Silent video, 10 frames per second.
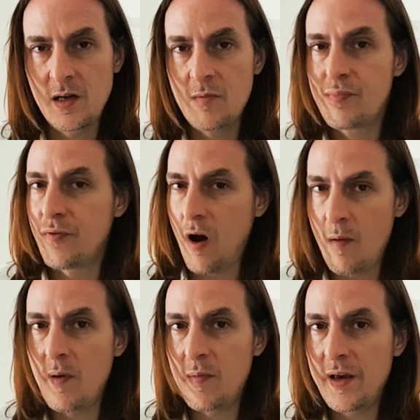
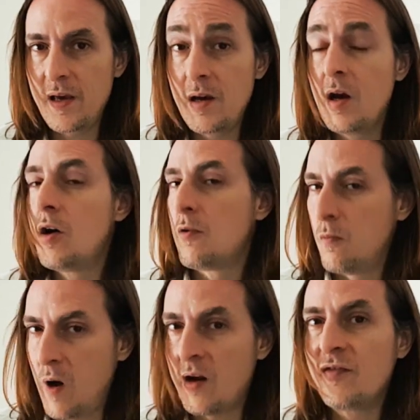Probably
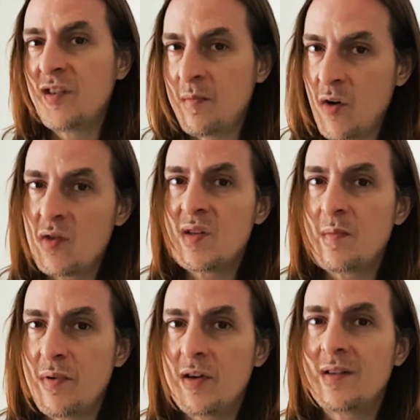one of the most
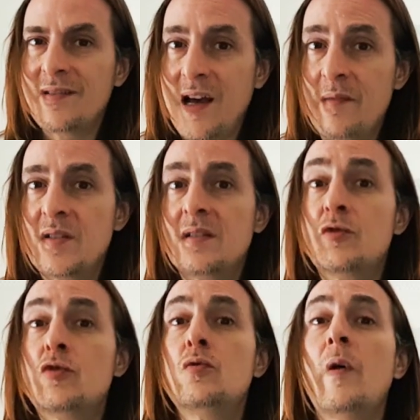important times
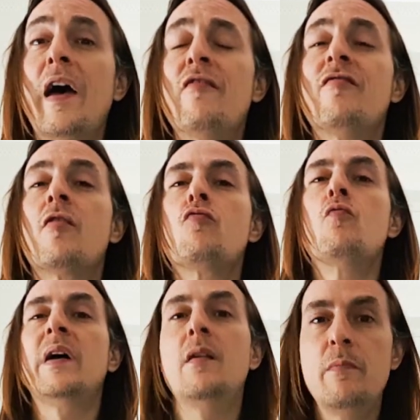to ever
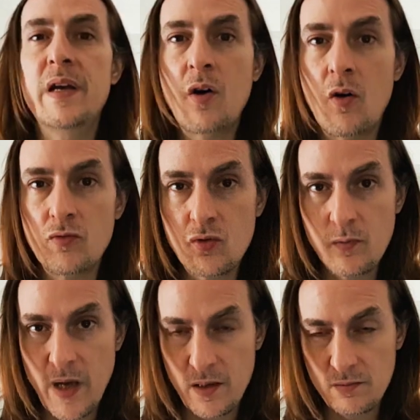will be known to
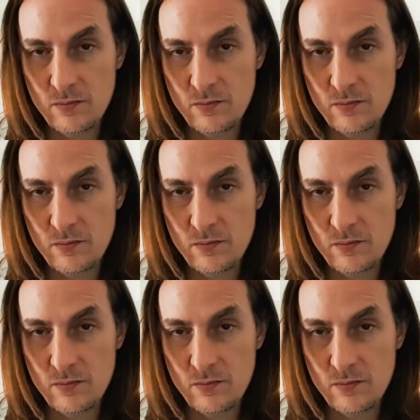man.